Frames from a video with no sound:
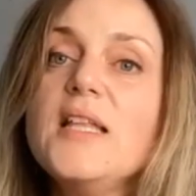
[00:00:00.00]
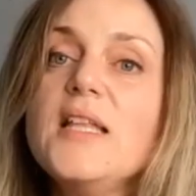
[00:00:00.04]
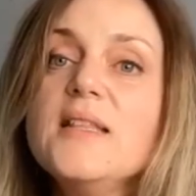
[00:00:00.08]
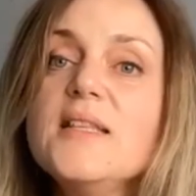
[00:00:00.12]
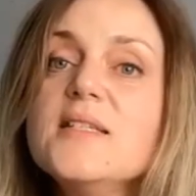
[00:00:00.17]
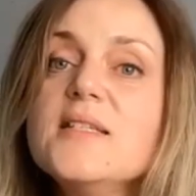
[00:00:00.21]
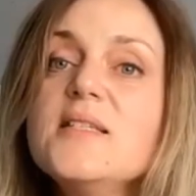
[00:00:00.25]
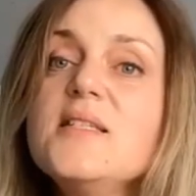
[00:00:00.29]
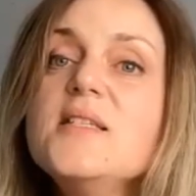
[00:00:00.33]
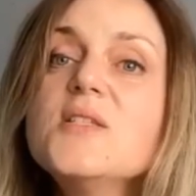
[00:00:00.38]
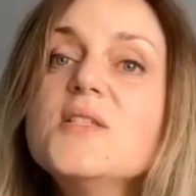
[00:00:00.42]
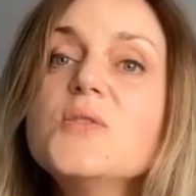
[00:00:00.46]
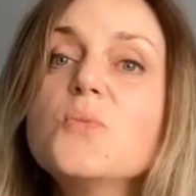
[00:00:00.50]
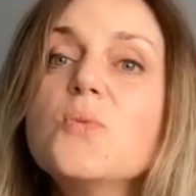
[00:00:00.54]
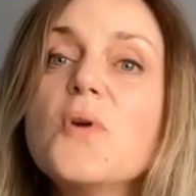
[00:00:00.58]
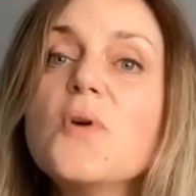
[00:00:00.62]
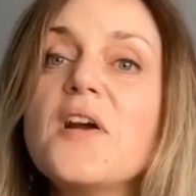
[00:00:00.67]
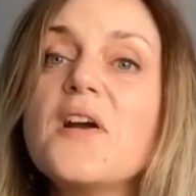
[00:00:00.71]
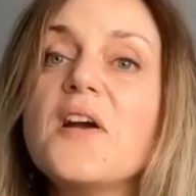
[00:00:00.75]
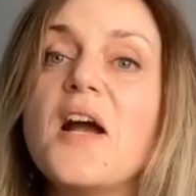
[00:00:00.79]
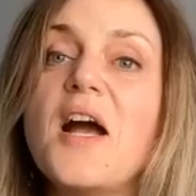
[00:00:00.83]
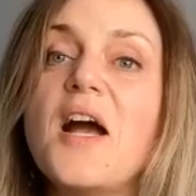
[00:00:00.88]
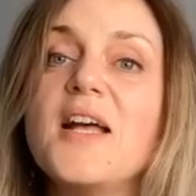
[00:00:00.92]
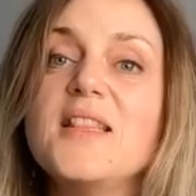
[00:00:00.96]
And this is
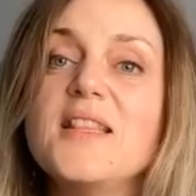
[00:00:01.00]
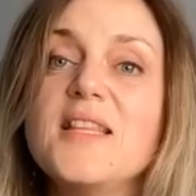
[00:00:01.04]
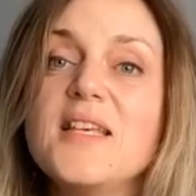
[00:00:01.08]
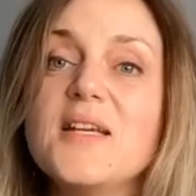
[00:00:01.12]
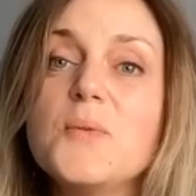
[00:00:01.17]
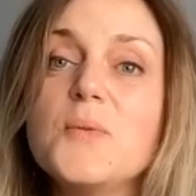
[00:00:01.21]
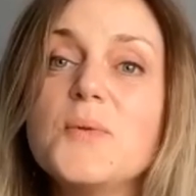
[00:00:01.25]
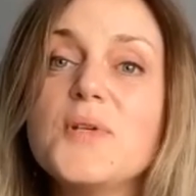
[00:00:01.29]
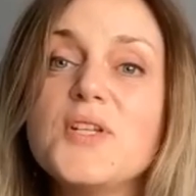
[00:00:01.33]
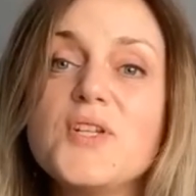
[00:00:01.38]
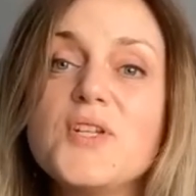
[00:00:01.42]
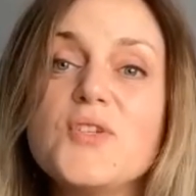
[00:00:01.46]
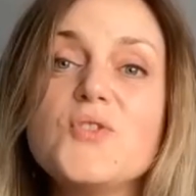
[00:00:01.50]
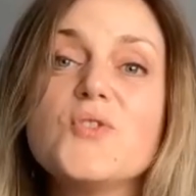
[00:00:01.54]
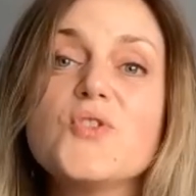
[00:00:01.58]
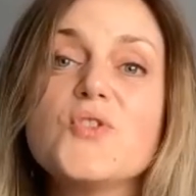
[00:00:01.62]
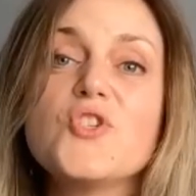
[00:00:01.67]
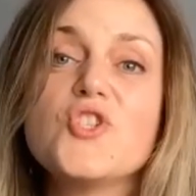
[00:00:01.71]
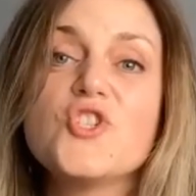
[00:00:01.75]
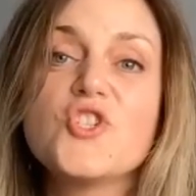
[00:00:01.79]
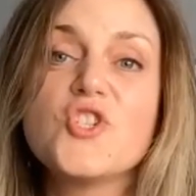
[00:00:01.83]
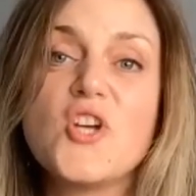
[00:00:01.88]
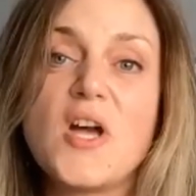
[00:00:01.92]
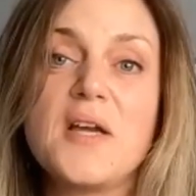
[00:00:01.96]
where I think we need to
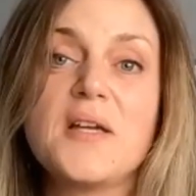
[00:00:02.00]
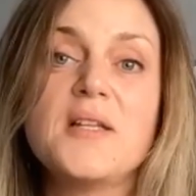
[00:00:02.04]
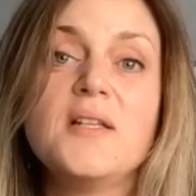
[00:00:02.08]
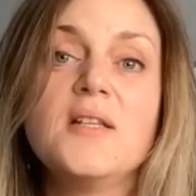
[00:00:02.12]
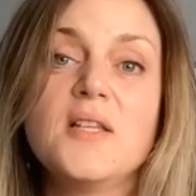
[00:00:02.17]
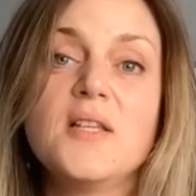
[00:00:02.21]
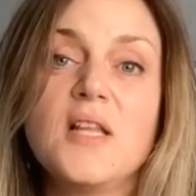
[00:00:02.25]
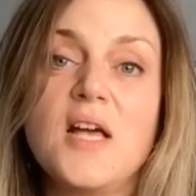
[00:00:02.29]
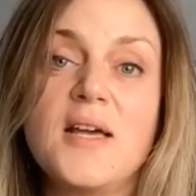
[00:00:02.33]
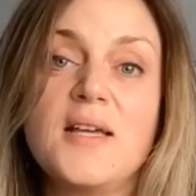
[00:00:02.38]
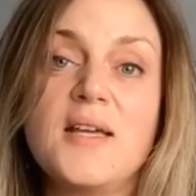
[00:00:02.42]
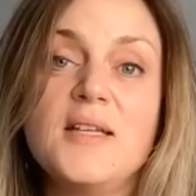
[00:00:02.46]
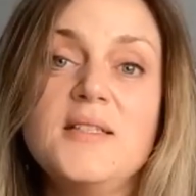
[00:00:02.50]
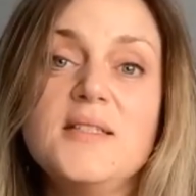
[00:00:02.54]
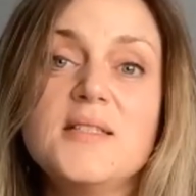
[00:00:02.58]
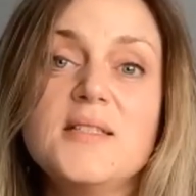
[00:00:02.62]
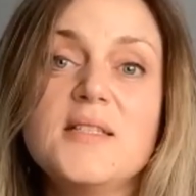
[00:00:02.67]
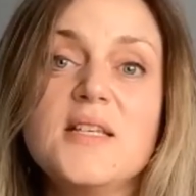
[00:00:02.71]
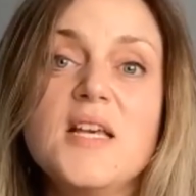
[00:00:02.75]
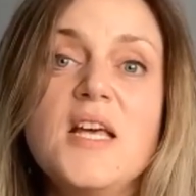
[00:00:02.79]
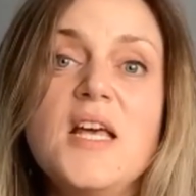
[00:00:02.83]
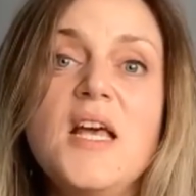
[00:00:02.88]
shine light.